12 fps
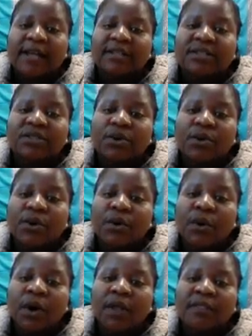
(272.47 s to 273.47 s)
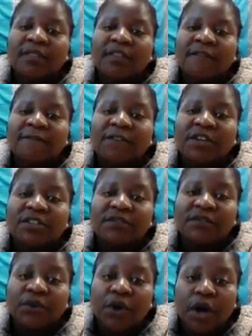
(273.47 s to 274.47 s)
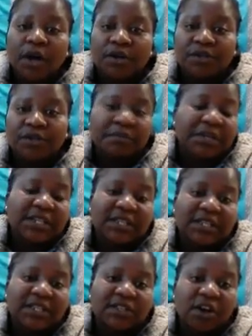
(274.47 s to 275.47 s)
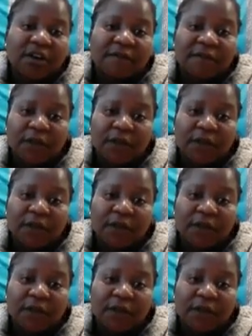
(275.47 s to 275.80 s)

So the first few hundred meters of